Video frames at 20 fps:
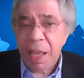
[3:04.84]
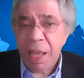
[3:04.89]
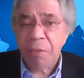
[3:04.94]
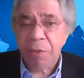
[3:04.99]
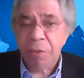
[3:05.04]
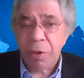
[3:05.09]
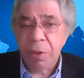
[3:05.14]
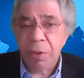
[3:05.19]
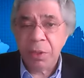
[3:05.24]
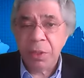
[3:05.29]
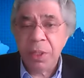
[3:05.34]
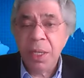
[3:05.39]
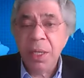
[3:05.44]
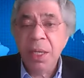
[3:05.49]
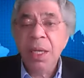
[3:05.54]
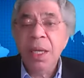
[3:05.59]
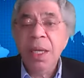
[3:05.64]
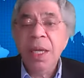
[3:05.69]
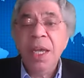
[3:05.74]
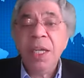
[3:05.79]
efforts,
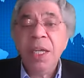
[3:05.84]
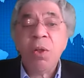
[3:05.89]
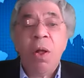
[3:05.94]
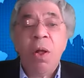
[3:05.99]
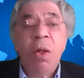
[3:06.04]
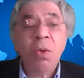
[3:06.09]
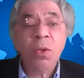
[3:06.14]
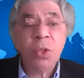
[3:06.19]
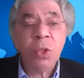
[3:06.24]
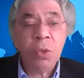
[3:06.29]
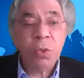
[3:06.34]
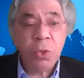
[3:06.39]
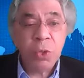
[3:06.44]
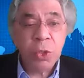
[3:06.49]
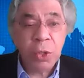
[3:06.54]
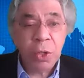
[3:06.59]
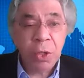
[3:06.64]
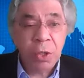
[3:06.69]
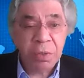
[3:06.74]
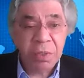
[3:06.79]
it also
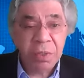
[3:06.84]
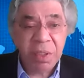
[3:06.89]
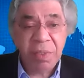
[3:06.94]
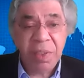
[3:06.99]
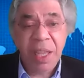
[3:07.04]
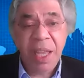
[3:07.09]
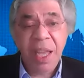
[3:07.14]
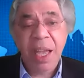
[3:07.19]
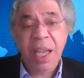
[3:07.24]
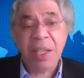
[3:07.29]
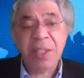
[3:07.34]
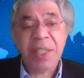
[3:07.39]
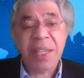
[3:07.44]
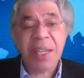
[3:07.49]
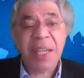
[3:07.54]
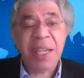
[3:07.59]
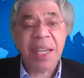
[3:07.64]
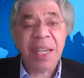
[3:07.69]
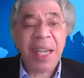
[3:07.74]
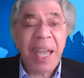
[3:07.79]
served as
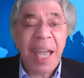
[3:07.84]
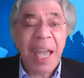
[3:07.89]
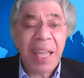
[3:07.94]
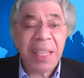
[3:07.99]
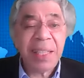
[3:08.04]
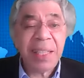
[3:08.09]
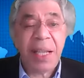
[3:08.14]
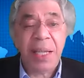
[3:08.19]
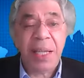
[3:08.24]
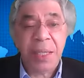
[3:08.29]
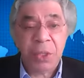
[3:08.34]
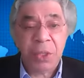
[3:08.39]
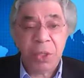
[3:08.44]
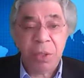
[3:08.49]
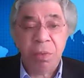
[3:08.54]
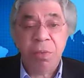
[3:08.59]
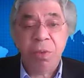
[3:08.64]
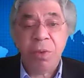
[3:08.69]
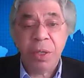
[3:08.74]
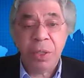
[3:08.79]
a catalyst
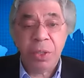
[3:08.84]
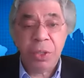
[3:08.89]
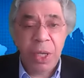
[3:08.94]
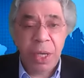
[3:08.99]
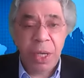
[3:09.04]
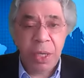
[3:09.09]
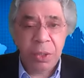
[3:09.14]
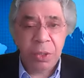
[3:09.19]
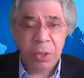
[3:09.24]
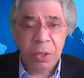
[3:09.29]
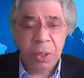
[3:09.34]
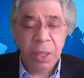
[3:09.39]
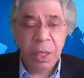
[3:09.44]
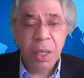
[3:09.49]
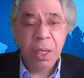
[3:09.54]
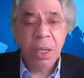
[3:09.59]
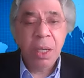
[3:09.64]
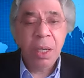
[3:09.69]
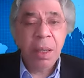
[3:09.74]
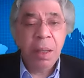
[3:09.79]
for change.
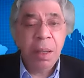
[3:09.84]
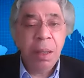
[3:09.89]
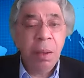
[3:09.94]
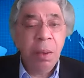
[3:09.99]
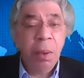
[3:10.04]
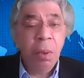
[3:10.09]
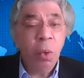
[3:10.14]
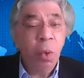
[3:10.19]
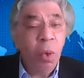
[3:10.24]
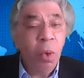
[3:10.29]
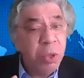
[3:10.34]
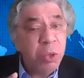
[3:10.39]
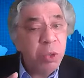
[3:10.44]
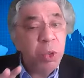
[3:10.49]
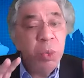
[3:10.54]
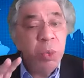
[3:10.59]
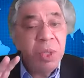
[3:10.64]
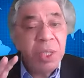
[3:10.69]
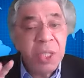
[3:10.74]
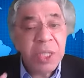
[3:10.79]
Where do
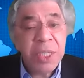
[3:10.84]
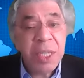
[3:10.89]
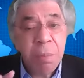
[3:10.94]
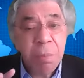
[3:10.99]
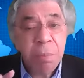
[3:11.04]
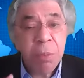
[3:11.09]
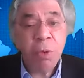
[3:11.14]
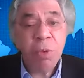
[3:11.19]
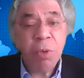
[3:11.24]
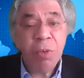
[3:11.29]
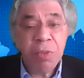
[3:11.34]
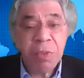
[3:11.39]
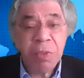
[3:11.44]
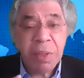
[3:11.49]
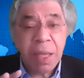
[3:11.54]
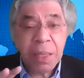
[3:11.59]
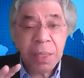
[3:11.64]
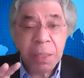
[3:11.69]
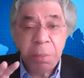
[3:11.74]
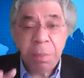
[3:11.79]
we see proof
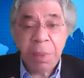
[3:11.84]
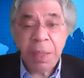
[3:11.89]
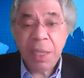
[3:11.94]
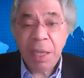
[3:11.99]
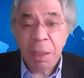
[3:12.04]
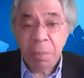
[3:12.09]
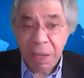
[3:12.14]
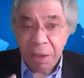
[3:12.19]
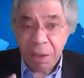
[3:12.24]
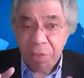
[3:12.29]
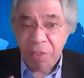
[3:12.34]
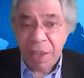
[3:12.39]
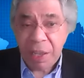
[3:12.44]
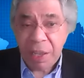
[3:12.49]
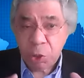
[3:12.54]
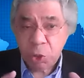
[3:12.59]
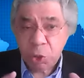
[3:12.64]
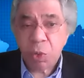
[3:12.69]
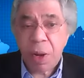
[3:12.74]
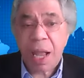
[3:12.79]
that the pandemic
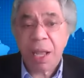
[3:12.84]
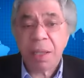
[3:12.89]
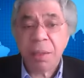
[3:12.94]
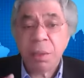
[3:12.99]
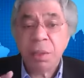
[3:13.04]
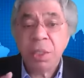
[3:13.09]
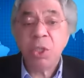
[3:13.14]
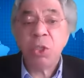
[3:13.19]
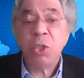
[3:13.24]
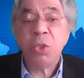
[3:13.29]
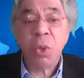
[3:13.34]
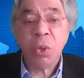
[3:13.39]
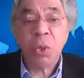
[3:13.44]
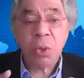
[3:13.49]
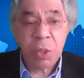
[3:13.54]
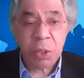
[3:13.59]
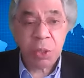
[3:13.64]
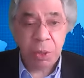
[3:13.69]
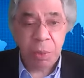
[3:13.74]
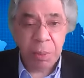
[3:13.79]
fast-tracked digital
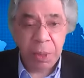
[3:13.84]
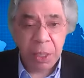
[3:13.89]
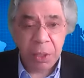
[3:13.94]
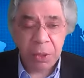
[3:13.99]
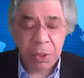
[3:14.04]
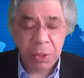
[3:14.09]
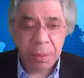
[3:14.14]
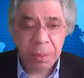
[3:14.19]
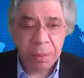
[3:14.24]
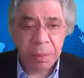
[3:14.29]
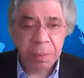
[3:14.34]
transformation?